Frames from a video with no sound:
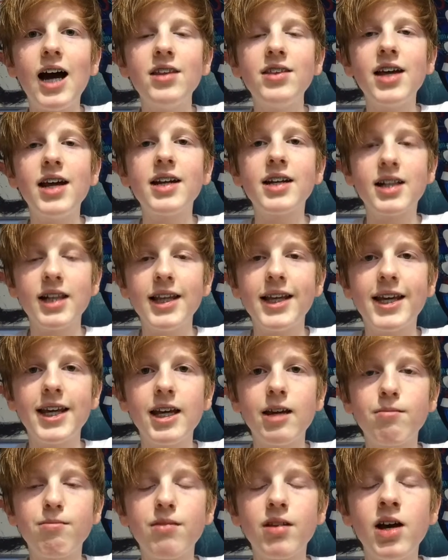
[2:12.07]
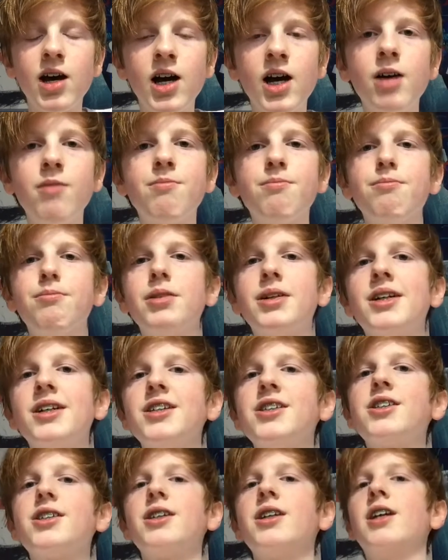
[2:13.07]
and then click it,
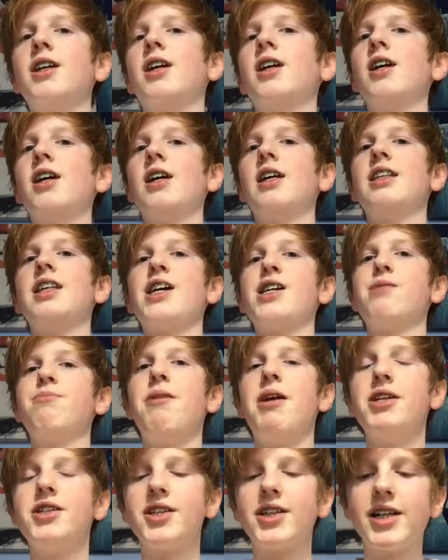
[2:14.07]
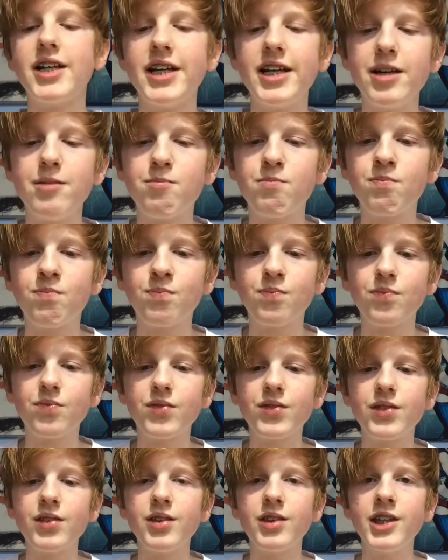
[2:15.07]
because that's basically
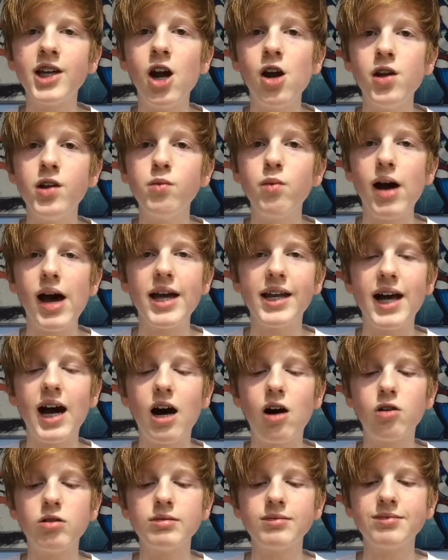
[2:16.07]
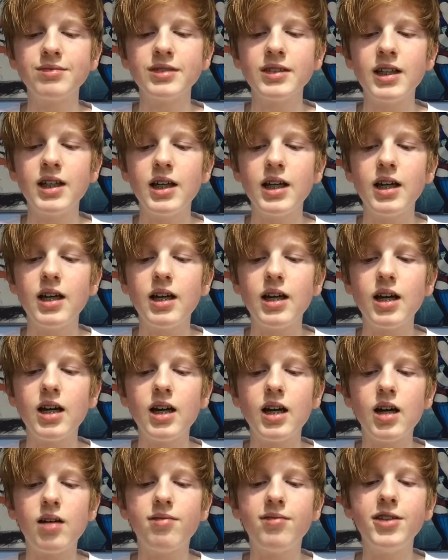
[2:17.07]
the only way now
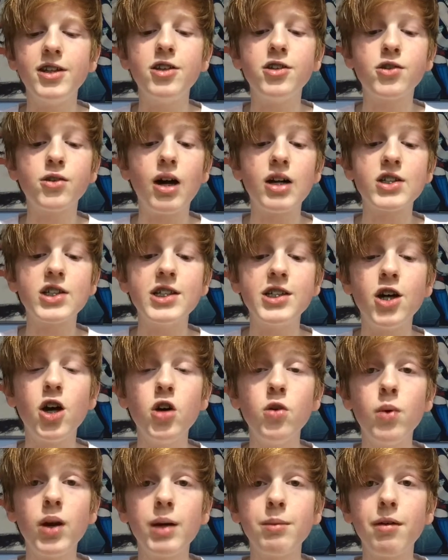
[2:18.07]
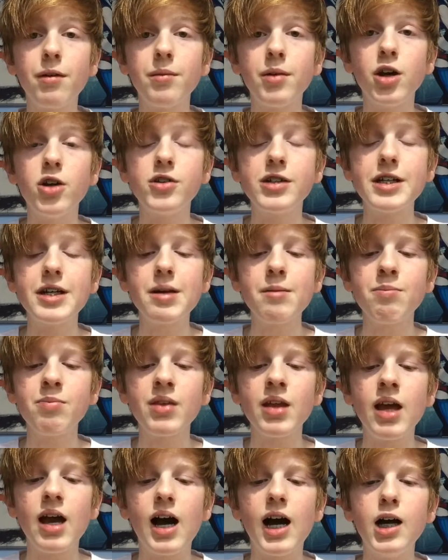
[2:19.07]
for you to actually know when I've uploaded.
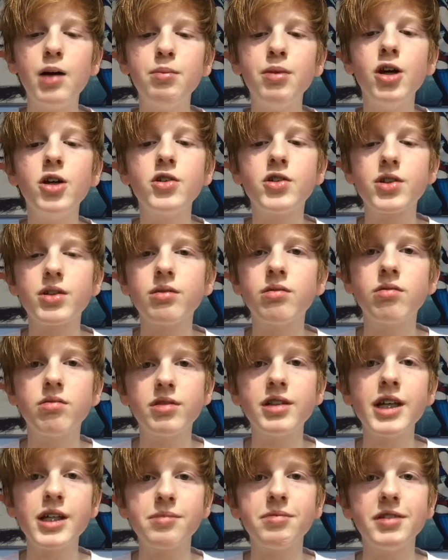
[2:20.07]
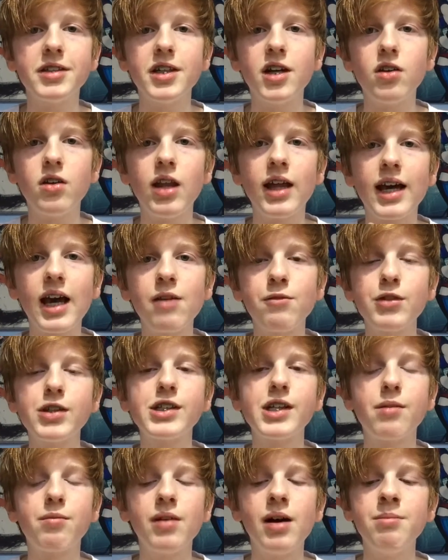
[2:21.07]
I upload this video like every at
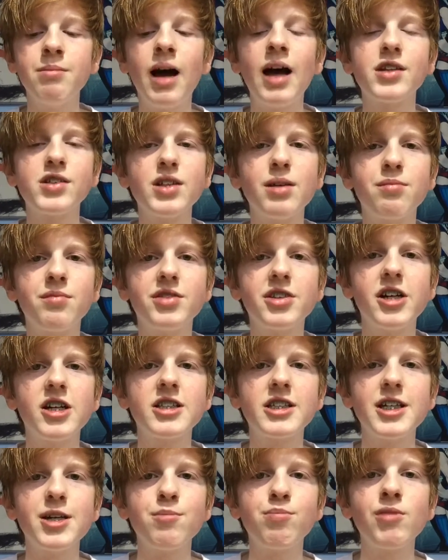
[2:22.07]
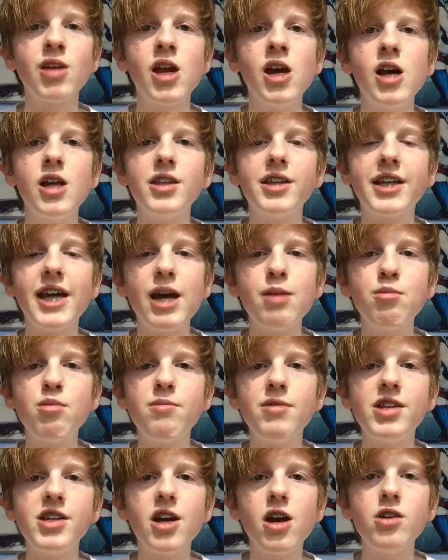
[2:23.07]
7:30. The gaming
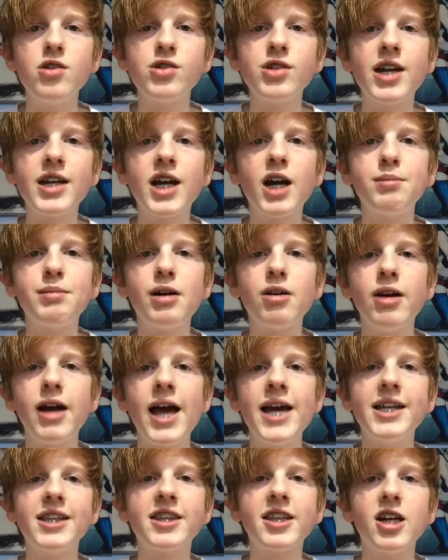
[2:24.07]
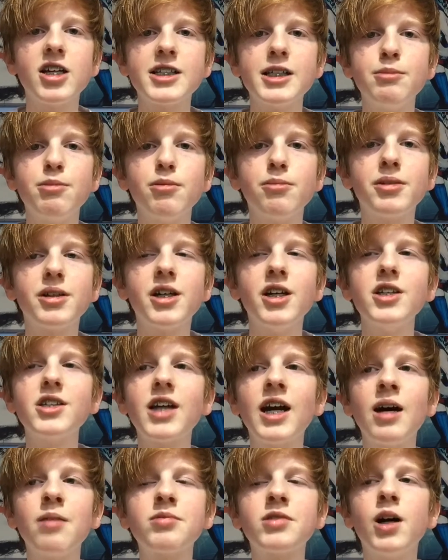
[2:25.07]
videos, they come out at 8:30, but because
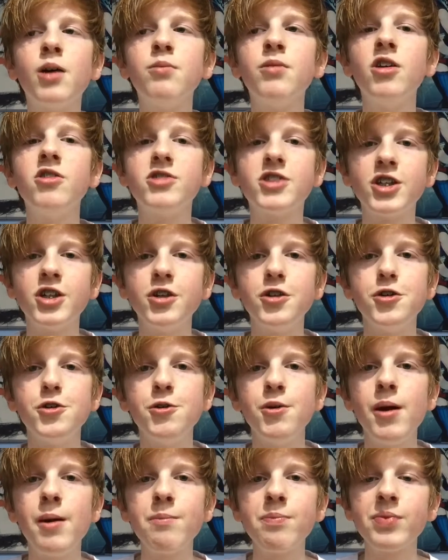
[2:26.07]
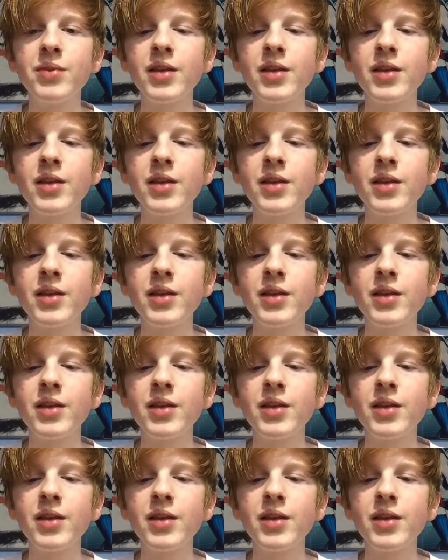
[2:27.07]
I have to upload two,